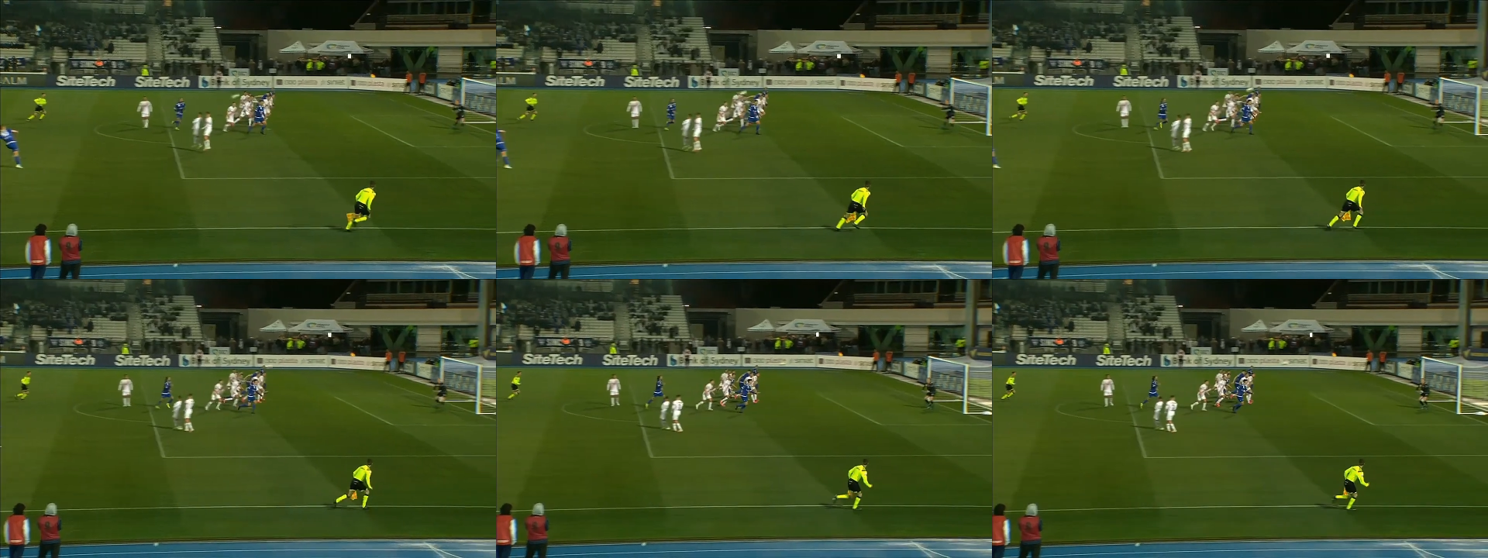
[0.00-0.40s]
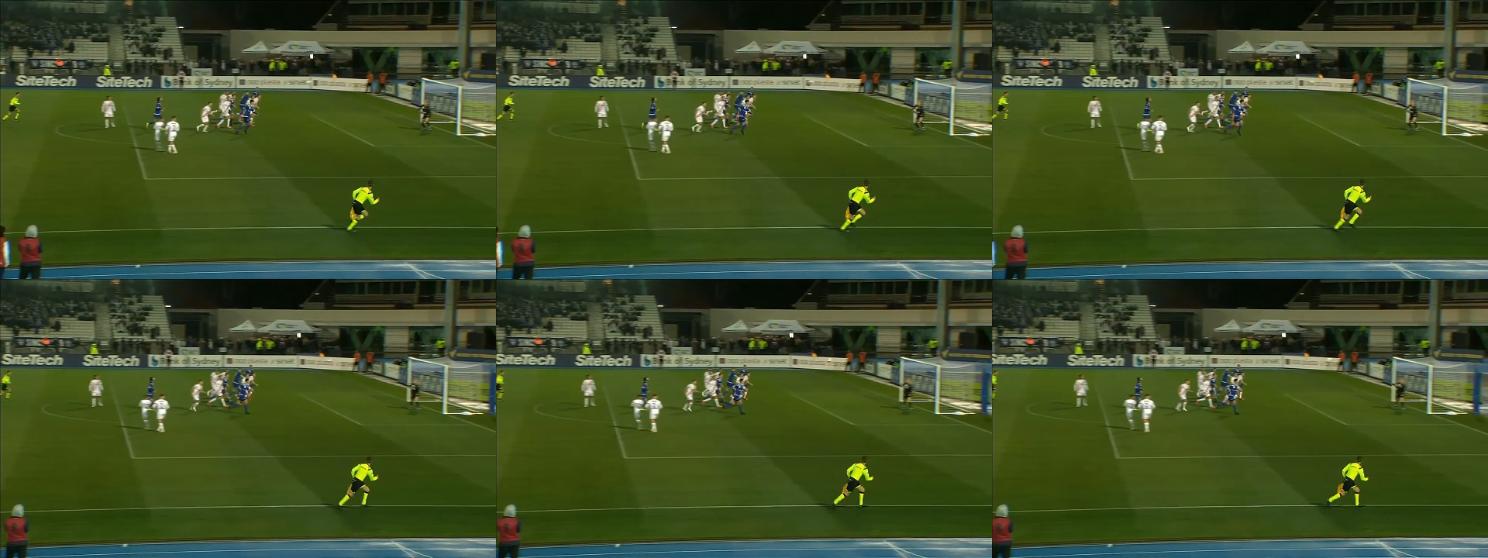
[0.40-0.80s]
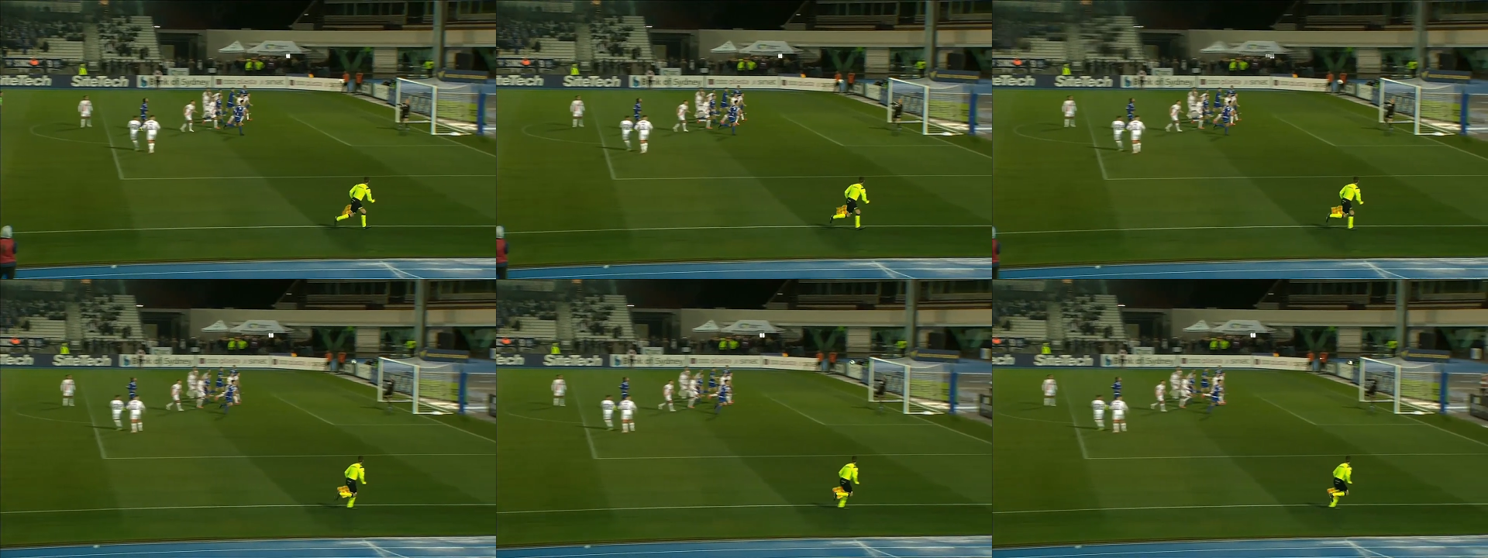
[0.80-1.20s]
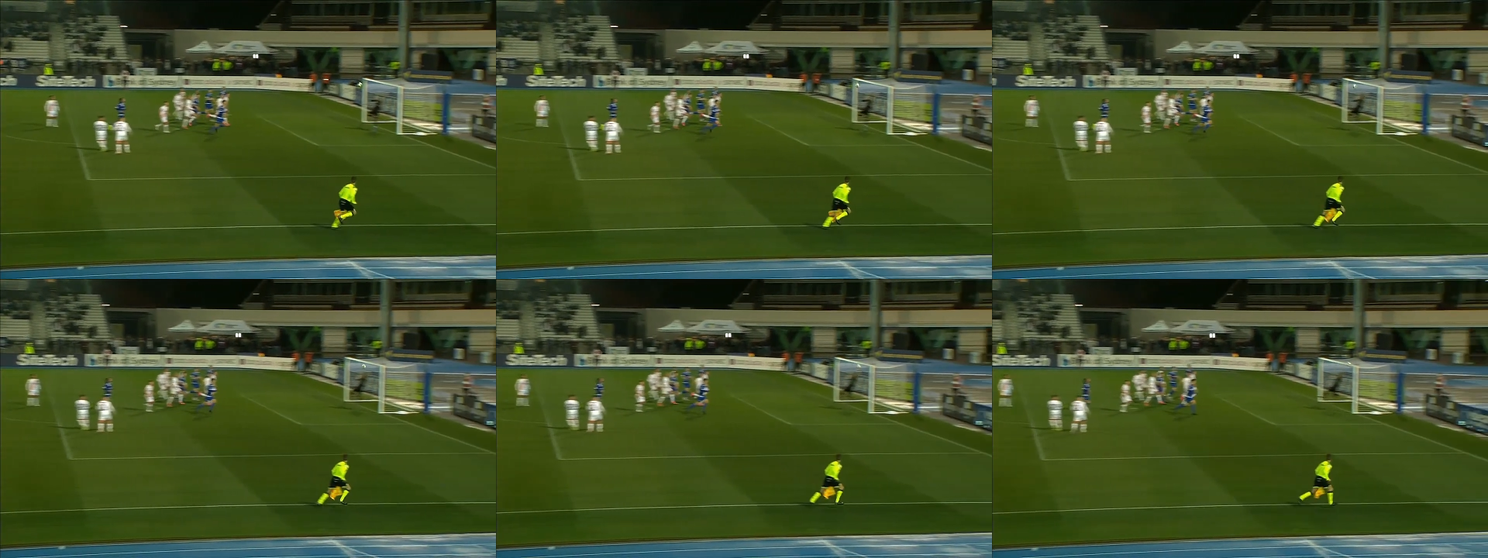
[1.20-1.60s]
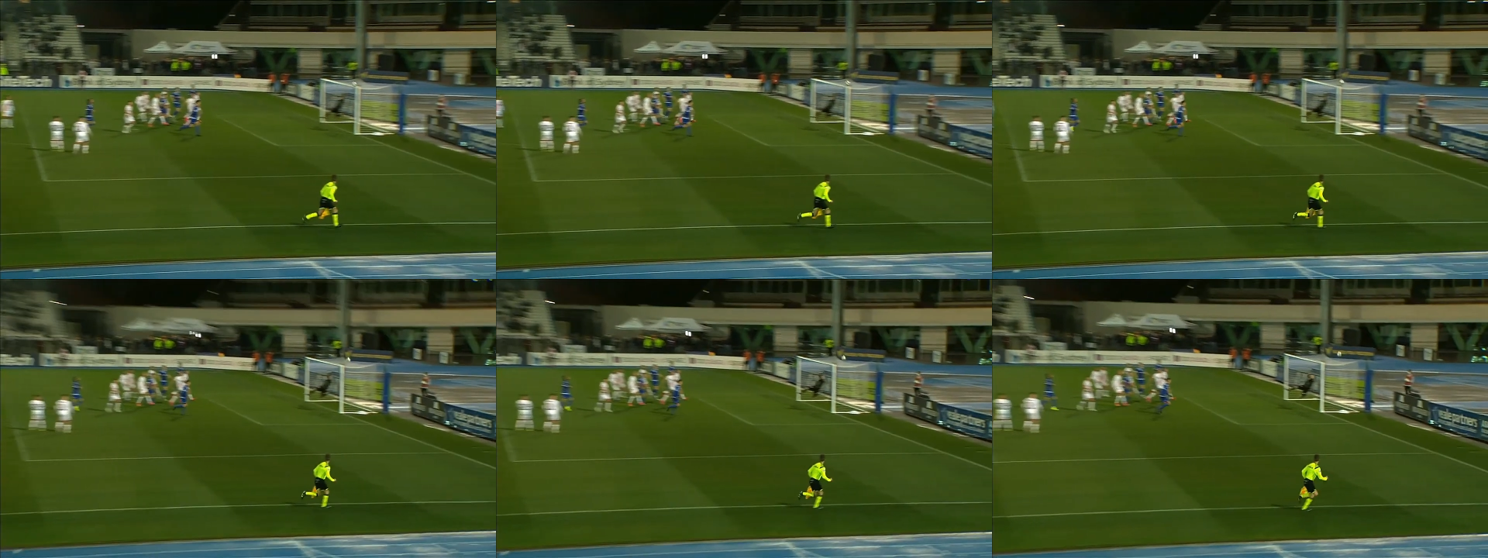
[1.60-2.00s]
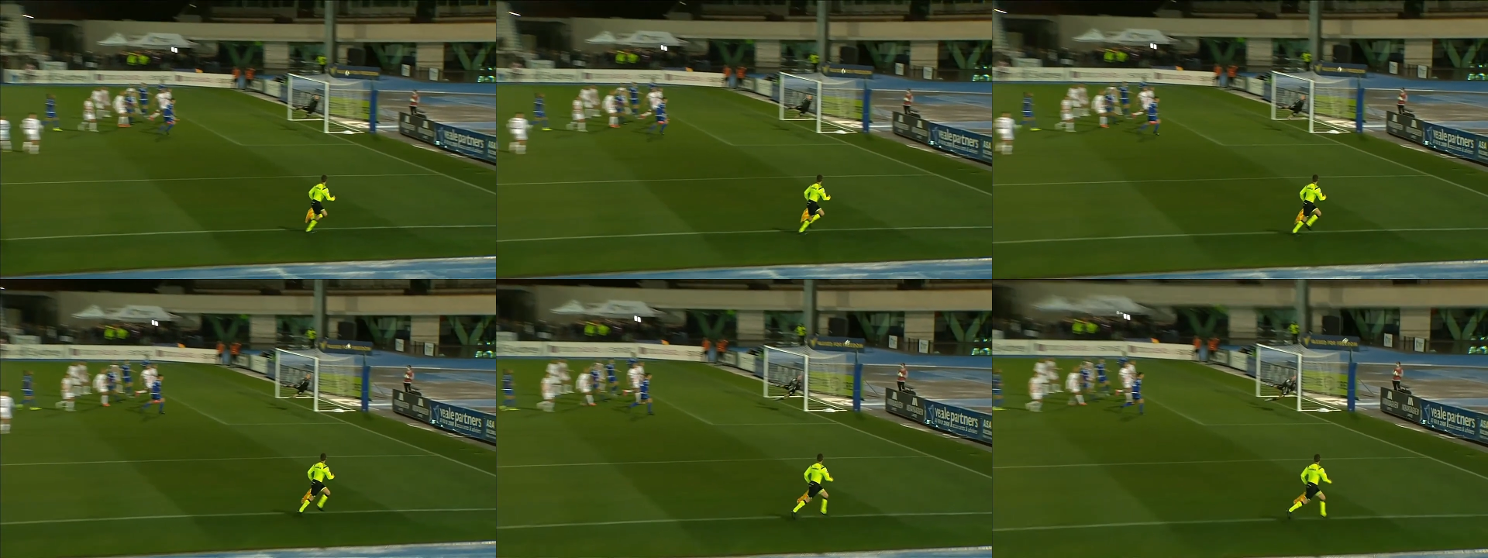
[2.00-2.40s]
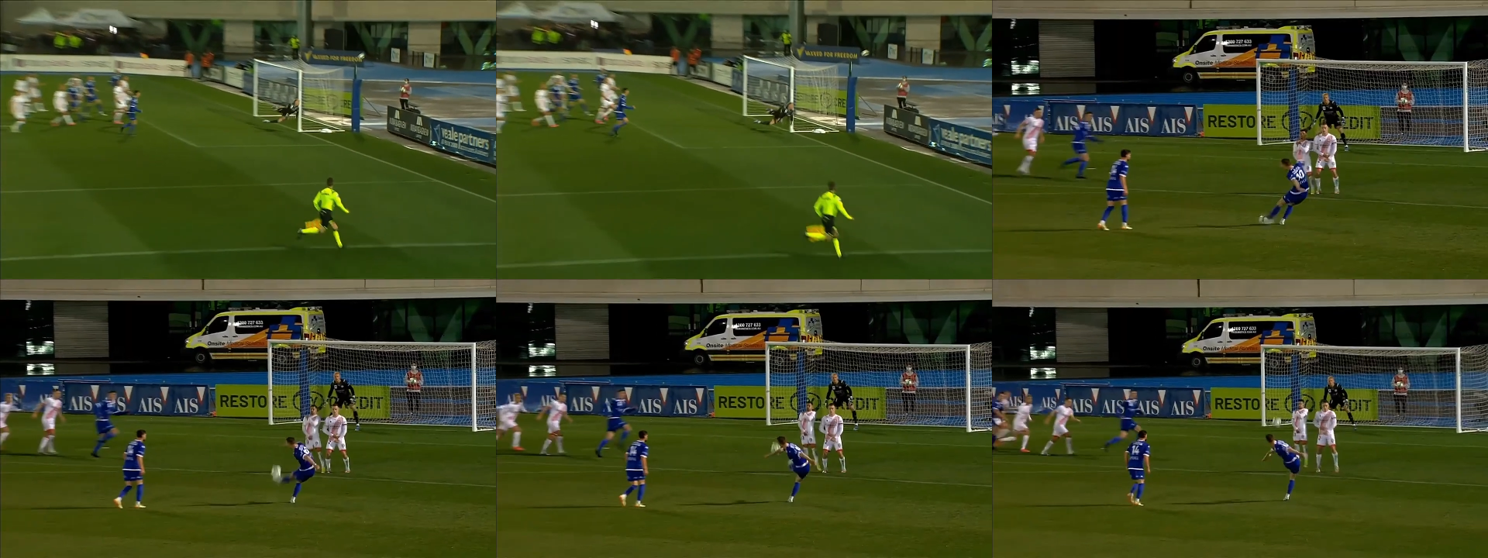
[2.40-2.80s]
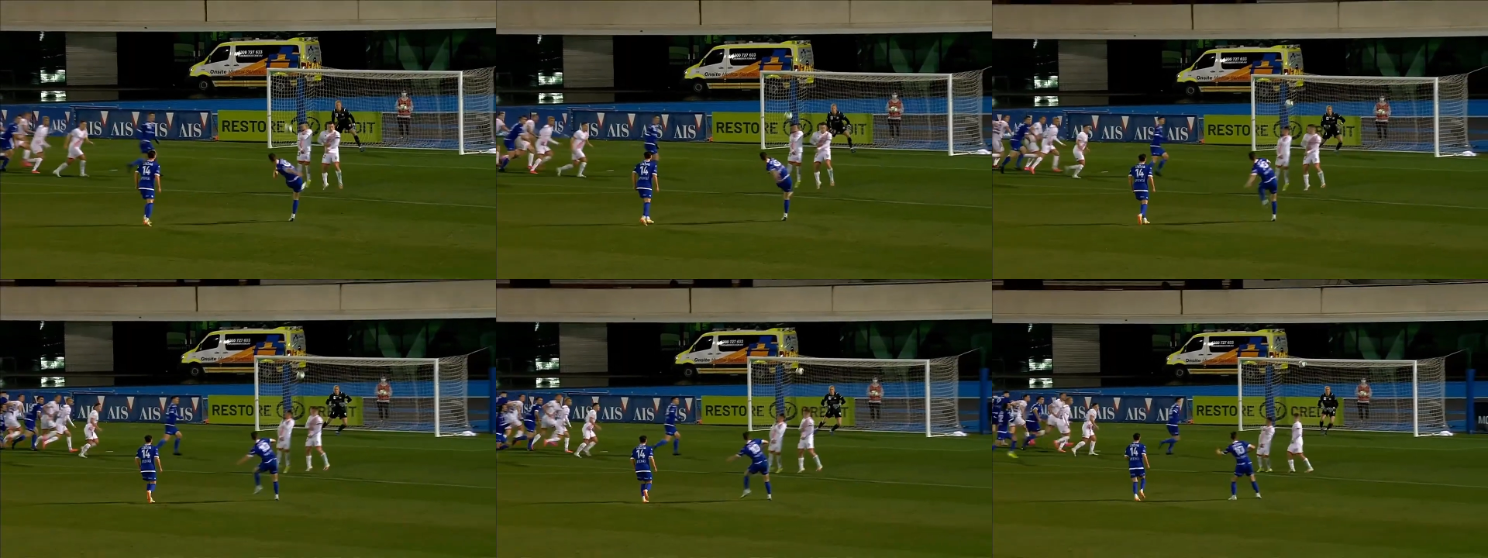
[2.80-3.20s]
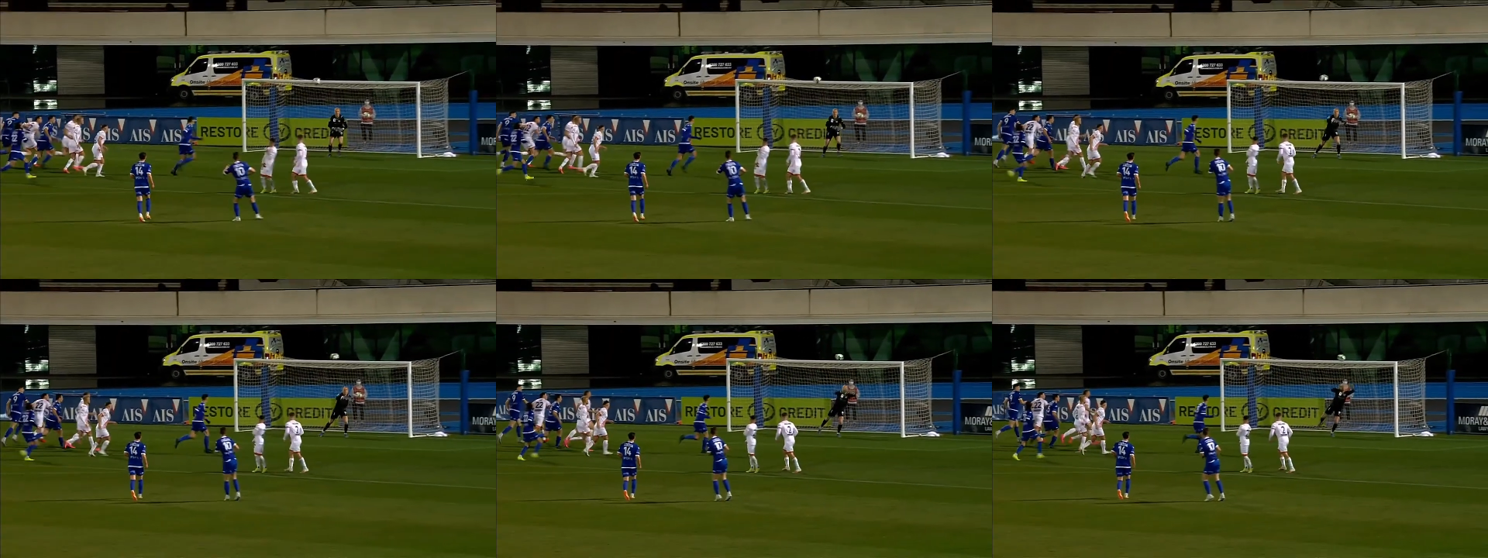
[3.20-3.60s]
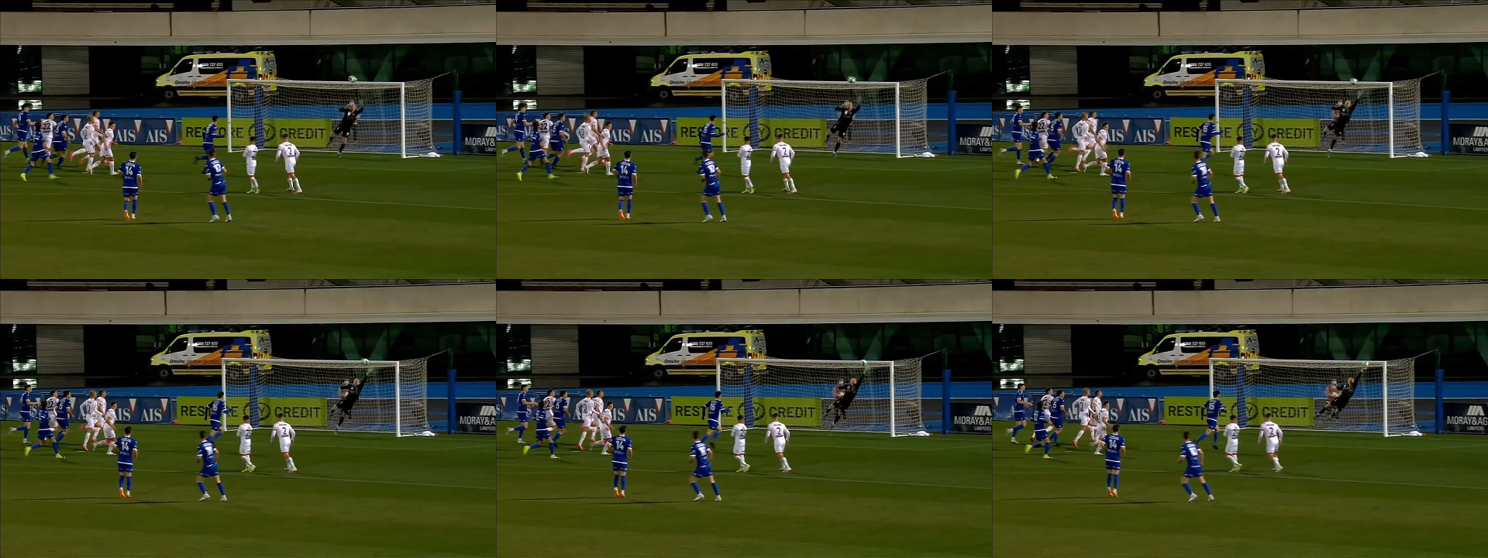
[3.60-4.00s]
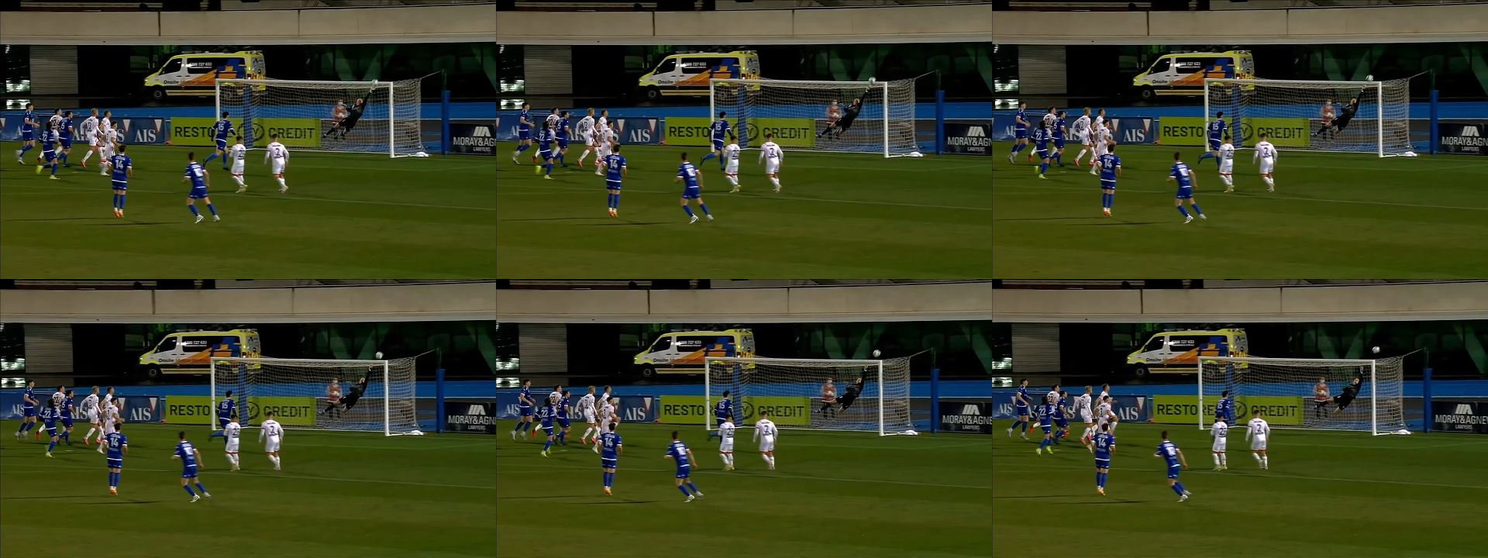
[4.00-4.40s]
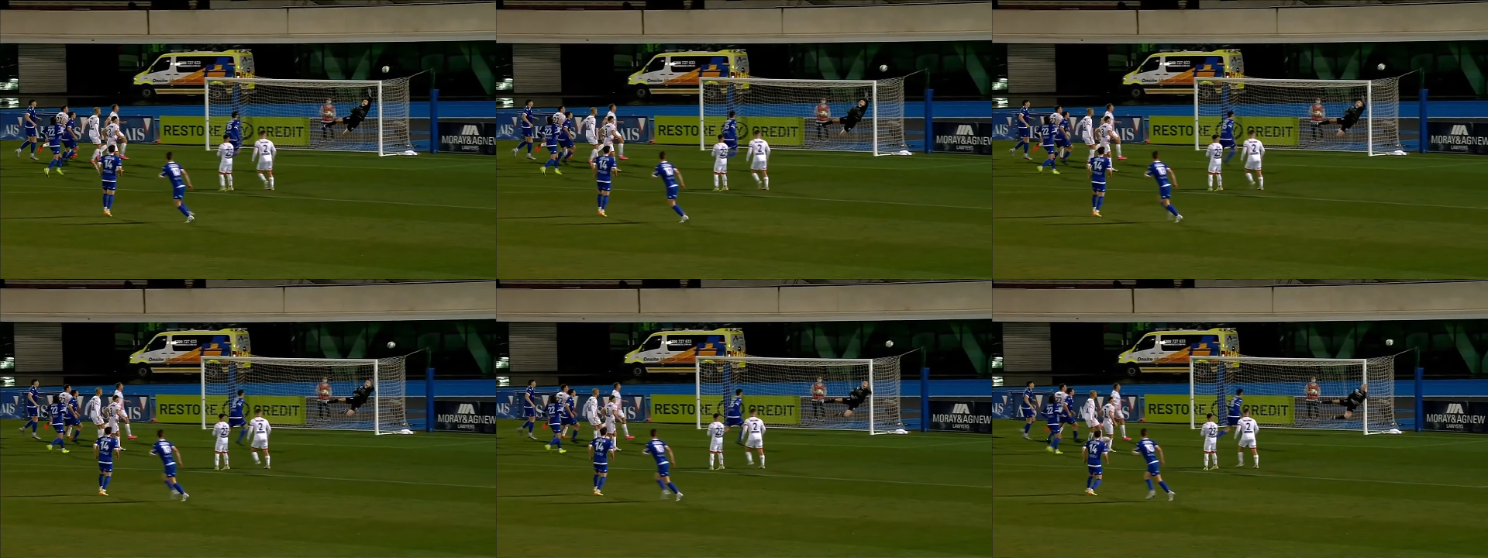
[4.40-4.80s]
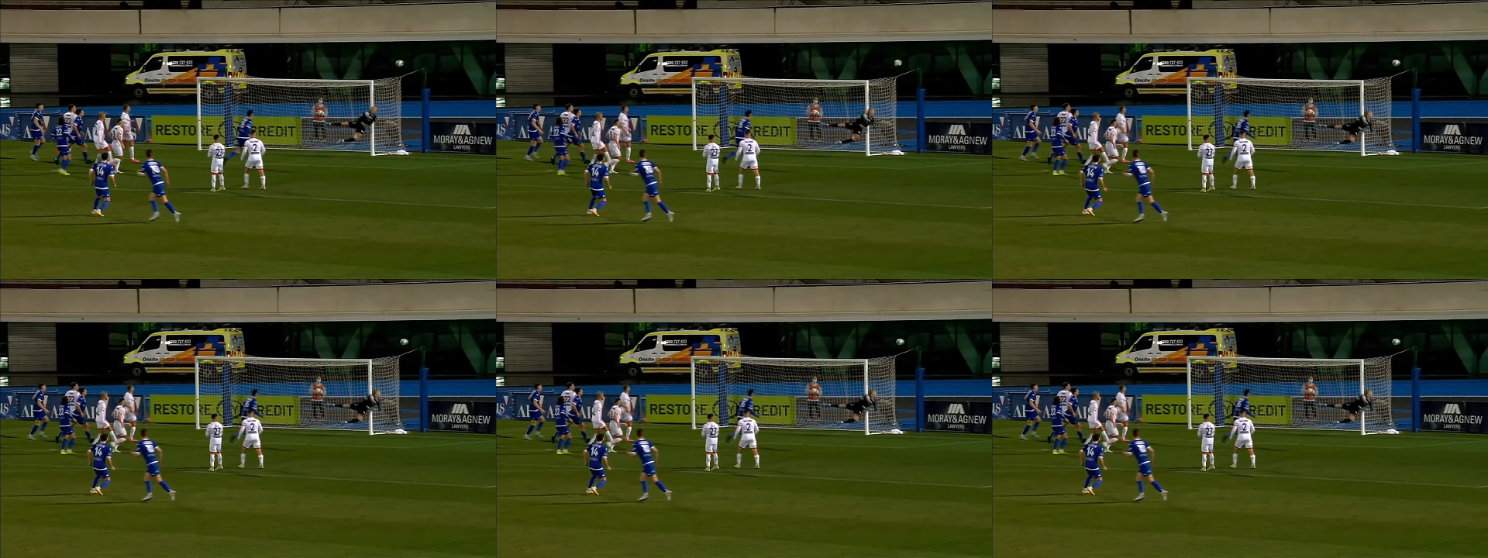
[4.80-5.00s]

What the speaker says: Nobody's mouth can be seen.